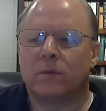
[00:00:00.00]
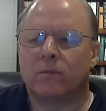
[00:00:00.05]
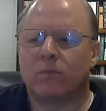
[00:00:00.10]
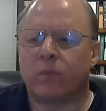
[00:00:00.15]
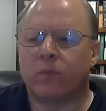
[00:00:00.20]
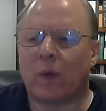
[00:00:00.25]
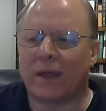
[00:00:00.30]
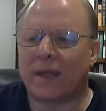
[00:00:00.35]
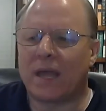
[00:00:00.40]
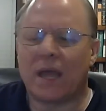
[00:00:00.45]

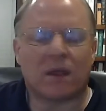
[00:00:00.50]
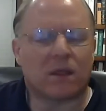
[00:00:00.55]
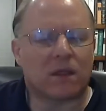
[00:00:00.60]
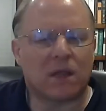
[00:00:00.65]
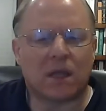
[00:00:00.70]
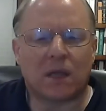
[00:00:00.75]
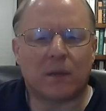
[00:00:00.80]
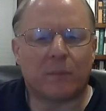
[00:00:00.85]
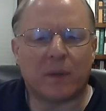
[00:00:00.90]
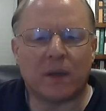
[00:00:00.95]
I can't
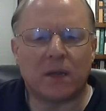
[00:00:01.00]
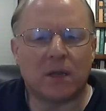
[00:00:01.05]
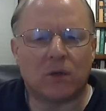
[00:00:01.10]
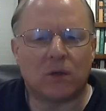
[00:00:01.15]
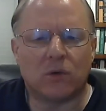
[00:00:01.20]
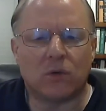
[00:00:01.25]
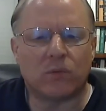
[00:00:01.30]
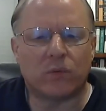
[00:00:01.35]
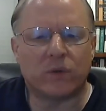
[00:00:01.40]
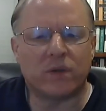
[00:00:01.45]
think of any
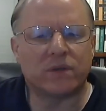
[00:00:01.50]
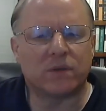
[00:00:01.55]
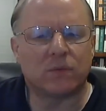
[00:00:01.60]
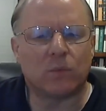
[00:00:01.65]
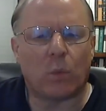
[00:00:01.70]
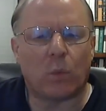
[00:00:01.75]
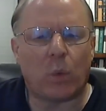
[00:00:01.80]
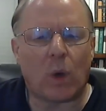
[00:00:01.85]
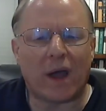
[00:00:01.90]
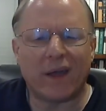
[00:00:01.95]
good
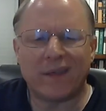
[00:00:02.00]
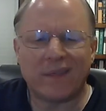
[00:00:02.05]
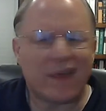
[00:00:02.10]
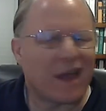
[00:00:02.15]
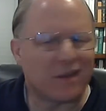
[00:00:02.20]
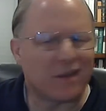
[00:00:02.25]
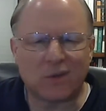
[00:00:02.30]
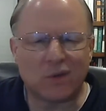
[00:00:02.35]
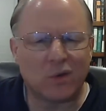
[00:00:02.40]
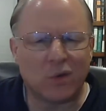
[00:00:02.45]
reason why
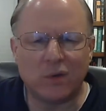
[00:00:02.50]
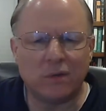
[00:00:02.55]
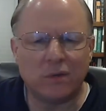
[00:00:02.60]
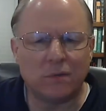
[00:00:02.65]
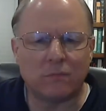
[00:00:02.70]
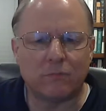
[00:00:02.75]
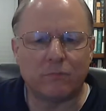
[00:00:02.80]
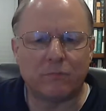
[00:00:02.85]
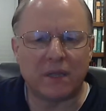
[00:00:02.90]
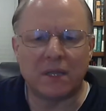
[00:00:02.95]
that
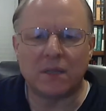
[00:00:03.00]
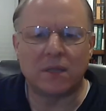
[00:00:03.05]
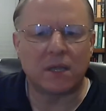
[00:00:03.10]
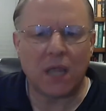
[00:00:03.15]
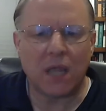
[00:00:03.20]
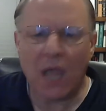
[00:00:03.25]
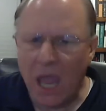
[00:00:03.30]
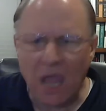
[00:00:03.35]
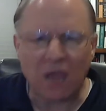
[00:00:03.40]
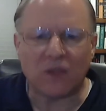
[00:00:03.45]
couldn't be the
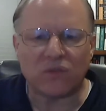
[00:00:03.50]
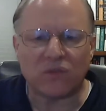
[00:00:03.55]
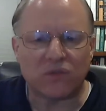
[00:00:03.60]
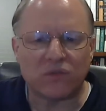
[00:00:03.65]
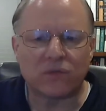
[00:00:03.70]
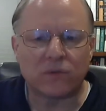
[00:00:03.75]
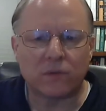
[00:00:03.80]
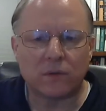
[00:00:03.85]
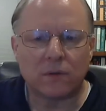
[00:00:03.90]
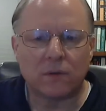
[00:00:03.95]

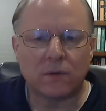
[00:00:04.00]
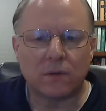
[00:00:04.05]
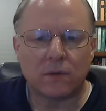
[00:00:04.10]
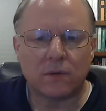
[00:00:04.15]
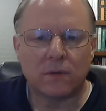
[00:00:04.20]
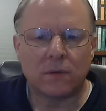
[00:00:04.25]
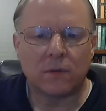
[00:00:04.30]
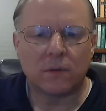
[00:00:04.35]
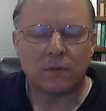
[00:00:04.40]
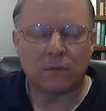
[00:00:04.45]
case,
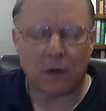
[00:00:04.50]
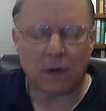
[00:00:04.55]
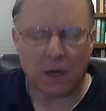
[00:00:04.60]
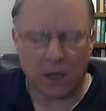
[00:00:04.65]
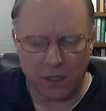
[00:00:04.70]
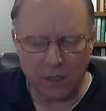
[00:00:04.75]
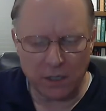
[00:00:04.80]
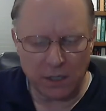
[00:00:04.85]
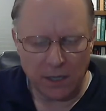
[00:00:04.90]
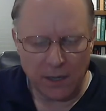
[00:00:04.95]

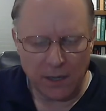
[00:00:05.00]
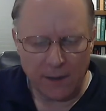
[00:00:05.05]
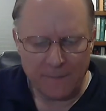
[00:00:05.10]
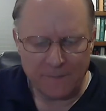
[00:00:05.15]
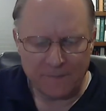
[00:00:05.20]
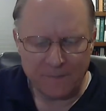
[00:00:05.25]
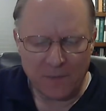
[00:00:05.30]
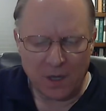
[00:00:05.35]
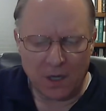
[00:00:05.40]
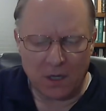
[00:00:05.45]
right?
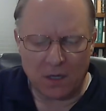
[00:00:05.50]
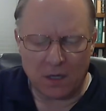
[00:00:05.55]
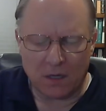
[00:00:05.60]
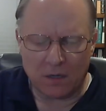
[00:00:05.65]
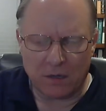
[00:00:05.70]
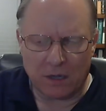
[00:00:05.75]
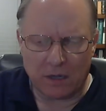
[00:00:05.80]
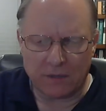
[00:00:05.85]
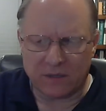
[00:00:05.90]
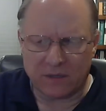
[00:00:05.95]

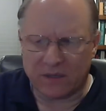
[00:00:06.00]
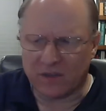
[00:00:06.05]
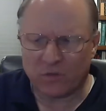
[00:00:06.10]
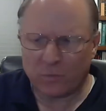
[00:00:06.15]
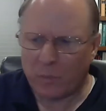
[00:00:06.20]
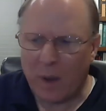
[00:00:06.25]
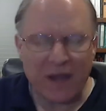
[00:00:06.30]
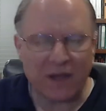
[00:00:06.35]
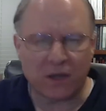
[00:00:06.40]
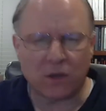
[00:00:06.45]
But
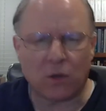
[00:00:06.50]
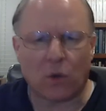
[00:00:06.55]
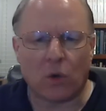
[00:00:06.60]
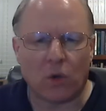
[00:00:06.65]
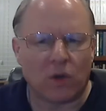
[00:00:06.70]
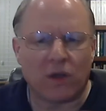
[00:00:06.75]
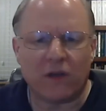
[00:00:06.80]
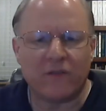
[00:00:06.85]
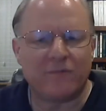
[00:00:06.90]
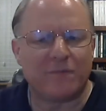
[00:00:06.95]
despite
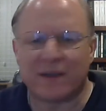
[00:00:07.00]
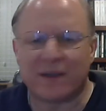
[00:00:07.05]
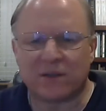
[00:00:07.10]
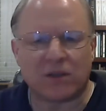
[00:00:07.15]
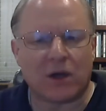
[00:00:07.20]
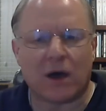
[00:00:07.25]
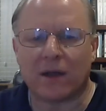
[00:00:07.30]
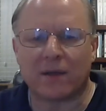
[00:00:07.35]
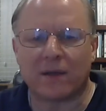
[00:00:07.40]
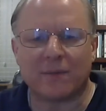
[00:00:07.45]
all I've been
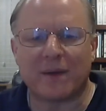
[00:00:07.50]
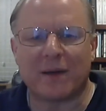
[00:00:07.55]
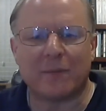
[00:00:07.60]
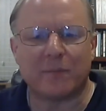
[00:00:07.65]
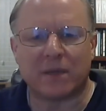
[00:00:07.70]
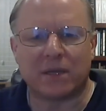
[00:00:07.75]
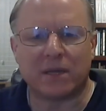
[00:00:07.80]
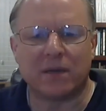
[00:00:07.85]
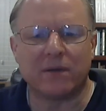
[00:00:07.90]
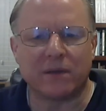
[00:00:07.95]
taught about
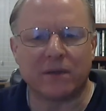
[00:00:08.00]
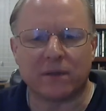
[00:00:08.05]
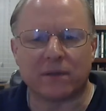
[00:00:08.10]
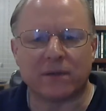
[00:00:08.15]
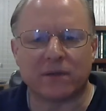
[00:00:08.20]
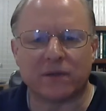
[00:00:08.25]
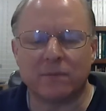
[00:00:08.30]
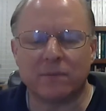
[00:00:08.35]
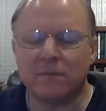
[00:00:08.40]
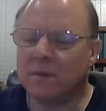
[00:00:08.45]

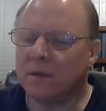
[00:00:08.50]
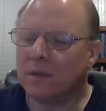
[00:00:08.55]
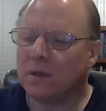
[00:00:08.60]
materialism,